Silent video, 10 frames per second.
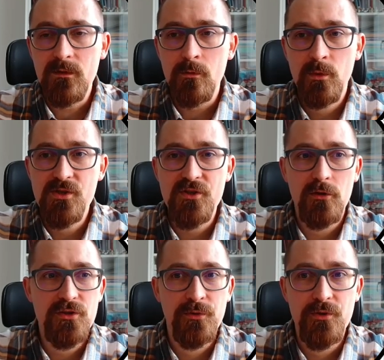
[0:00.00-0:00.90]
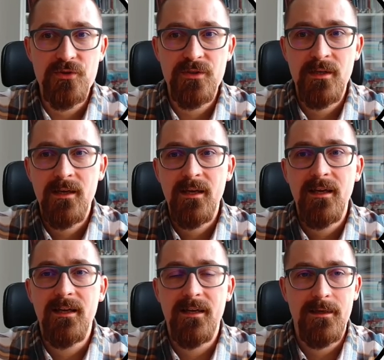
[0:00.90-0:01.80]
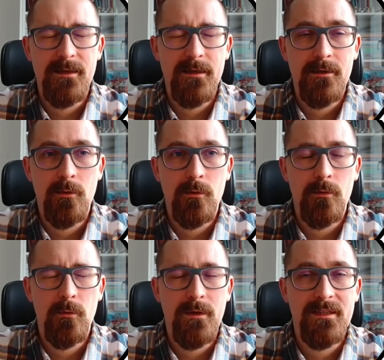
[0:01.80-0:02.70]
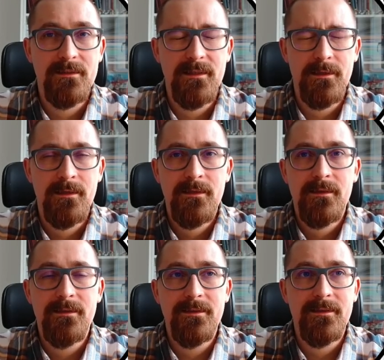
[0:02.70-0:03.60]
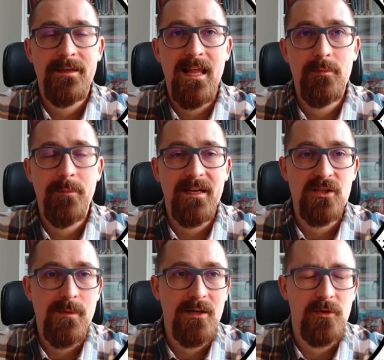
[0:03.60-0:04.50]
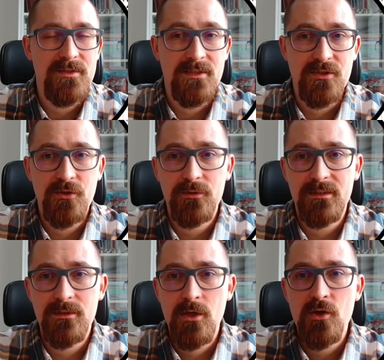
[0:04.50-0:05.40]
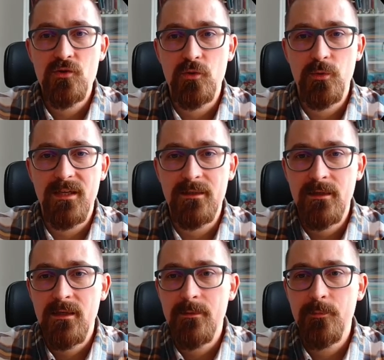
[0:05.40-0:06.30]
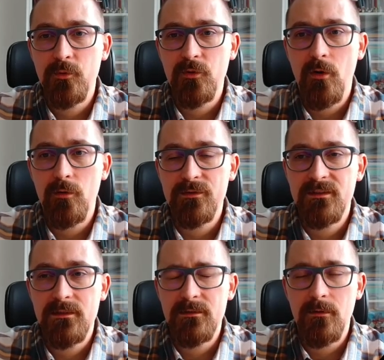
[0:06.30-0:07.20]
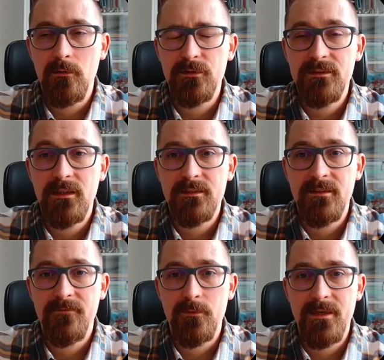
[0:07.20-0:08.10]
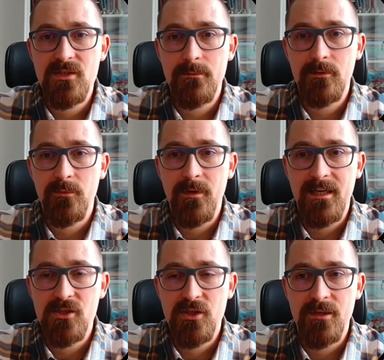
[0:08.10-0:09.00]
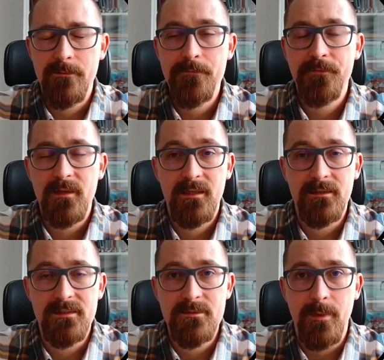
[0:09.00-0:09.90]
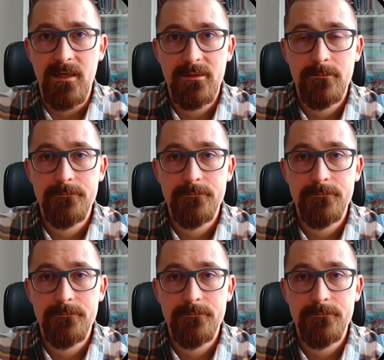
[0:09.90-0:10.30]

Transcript: which is also used when the help package macro is executed. So you can put all detailed information about the package here in this part.